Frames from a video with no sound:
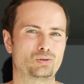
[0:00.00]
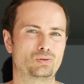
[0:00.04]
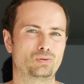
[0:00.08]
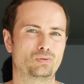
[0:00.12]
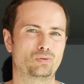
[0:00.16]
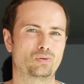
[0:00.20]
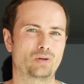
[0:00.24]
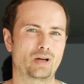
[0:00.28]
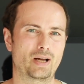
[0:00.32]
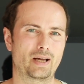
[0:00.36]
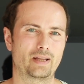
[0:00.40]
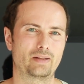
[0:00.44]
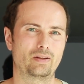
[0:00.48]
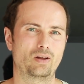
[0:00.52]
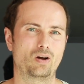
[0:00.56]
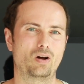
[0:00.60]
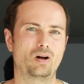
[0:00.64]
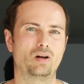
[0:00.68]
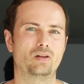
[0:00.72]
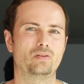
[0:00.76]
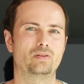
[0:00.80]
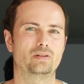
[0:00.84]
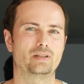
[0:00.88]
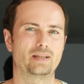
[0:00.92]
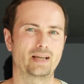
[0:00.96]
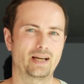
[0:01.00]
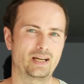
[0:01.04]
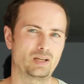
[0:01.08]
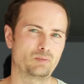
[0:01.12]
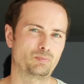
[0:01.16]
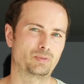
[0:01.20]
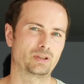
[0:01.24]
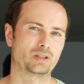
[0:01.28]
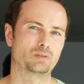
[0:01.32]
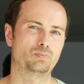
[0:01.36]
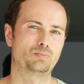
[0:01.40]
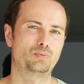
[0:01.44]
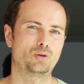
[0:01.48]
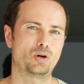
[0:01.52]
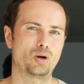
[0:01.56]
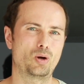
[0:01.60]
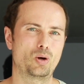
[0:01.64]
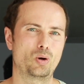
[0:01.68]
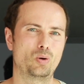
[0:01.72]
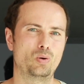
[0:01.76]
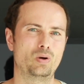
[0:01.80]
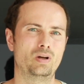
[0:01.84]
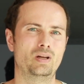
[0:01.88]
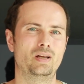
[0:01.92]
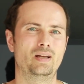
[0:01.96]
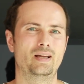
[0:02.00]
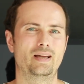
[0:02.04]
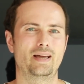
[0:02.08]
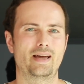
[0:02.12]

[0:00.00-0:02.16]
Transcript: to run on the iPad Pro.